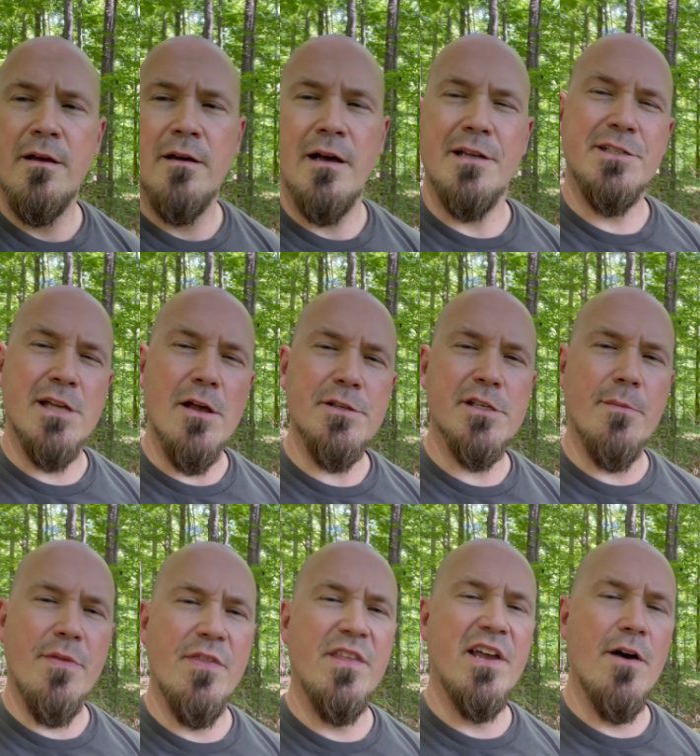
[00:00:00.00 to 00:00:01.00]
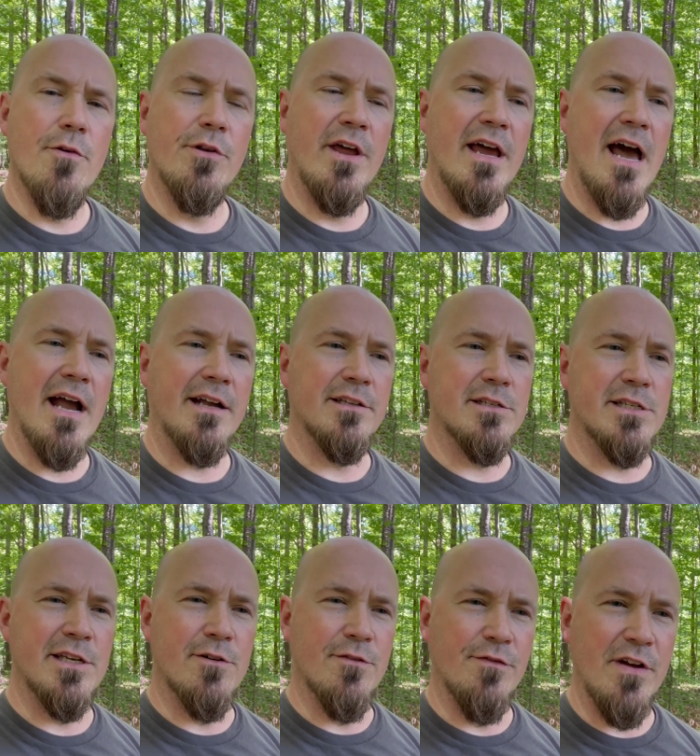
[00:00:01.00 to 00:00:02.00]
I saw something the other day I
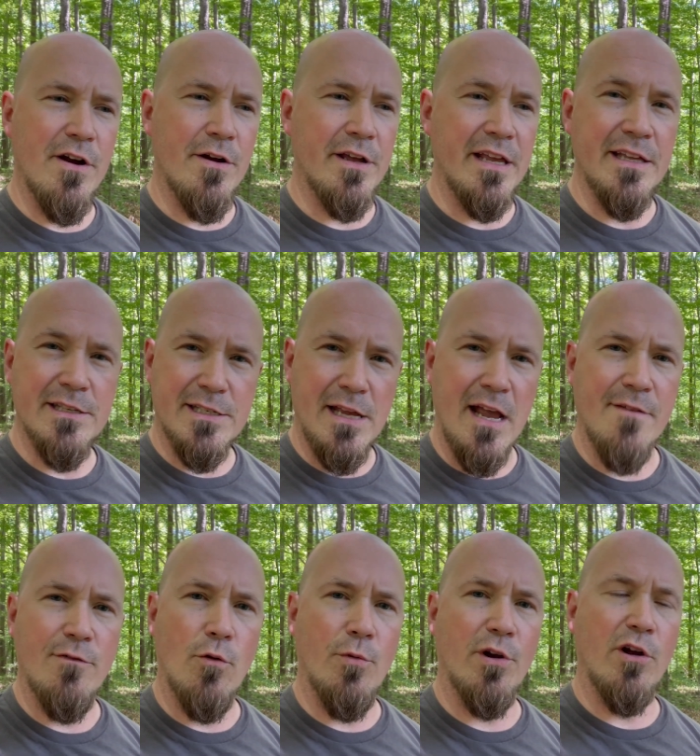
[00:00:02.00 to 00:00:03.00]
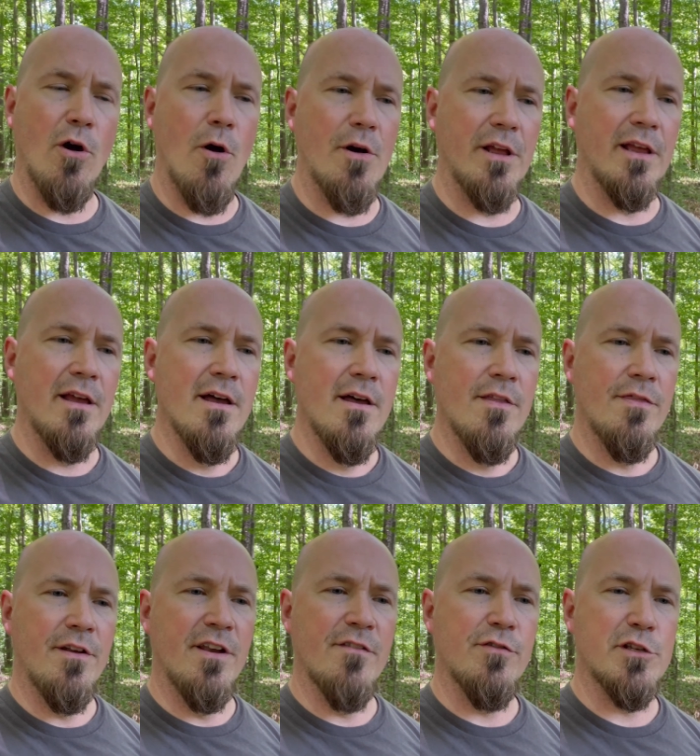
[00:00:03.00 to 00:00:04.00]
consider very insightful regarding
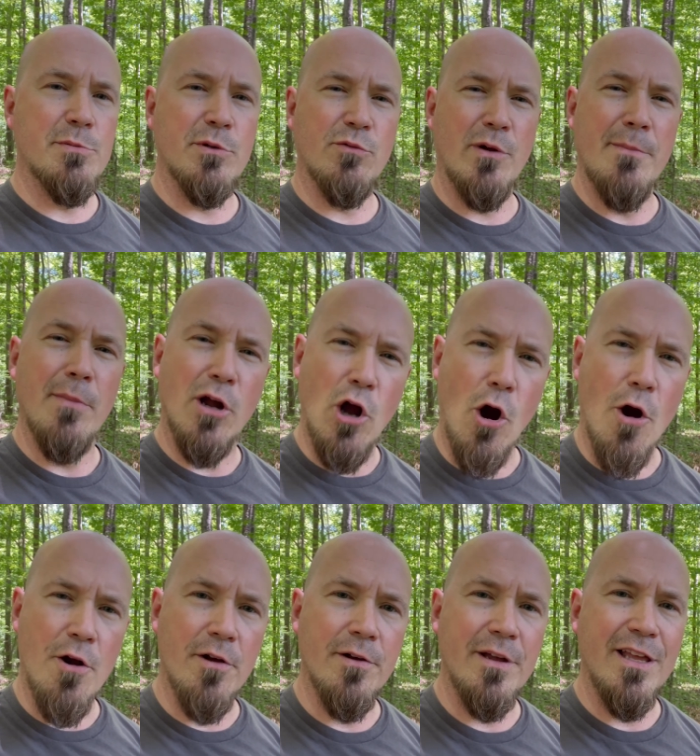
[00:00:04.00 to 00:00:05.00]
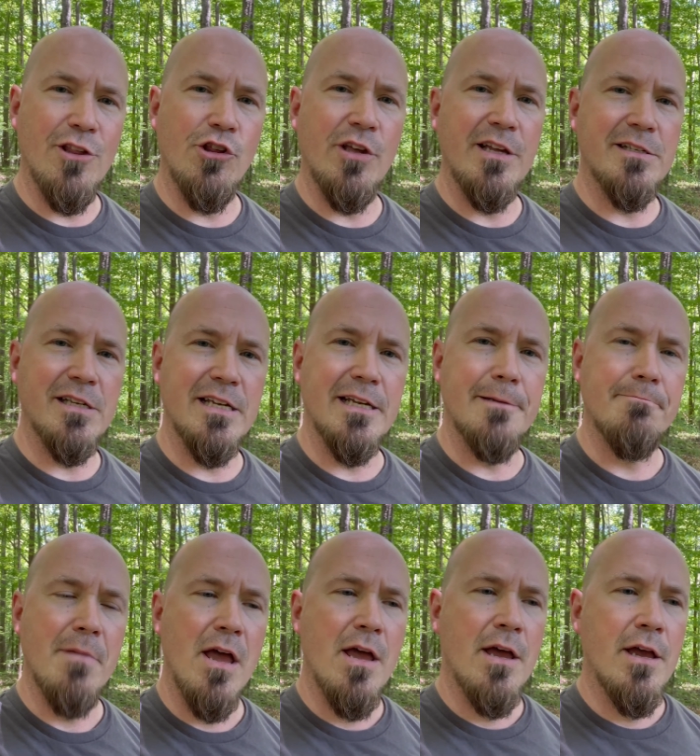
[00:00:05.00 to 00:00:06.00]
the difference between Micarta and G10.
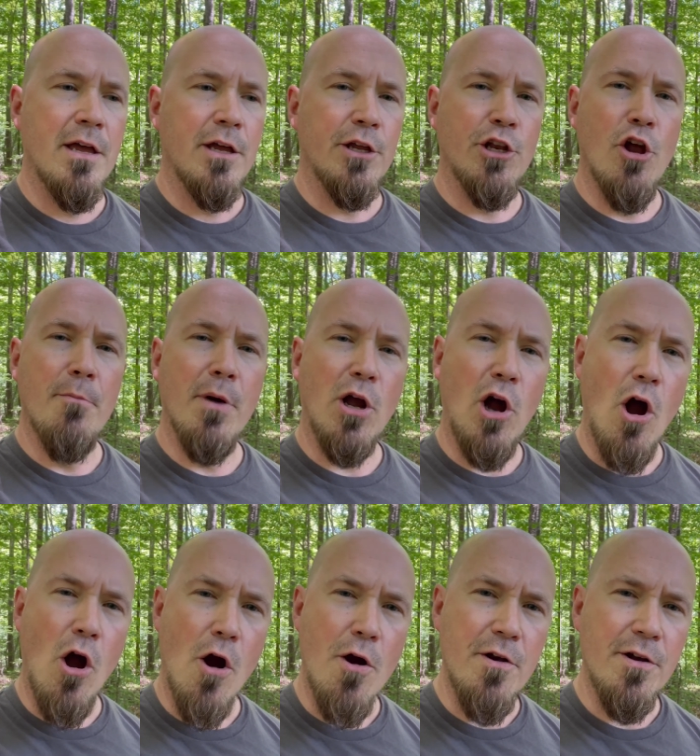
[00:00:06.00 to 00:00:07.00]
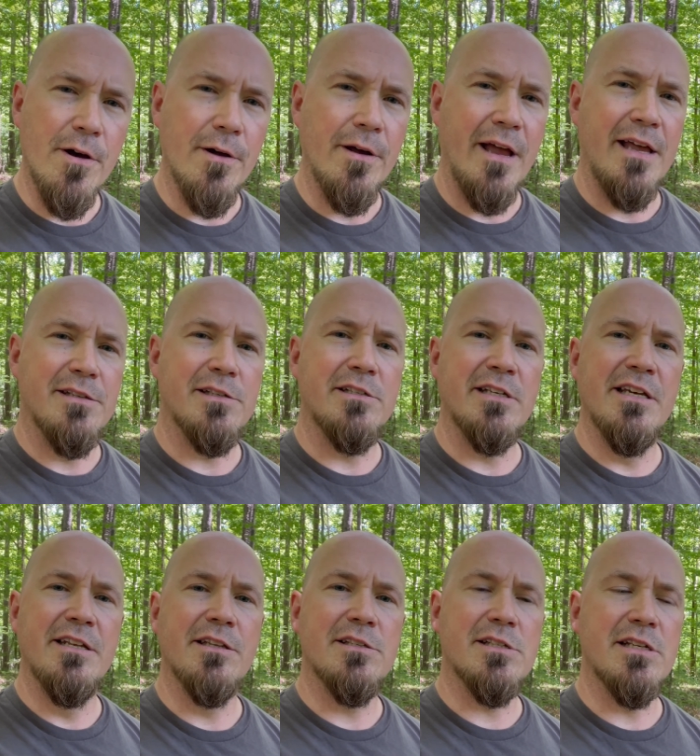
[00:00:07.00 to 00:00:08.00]
You know, Micarta has a
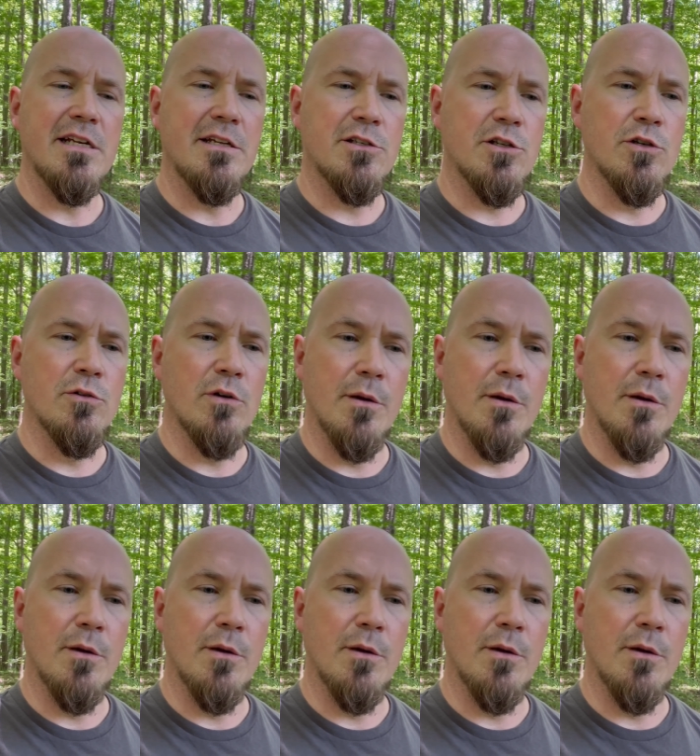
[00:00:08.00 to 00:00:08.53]
tendency to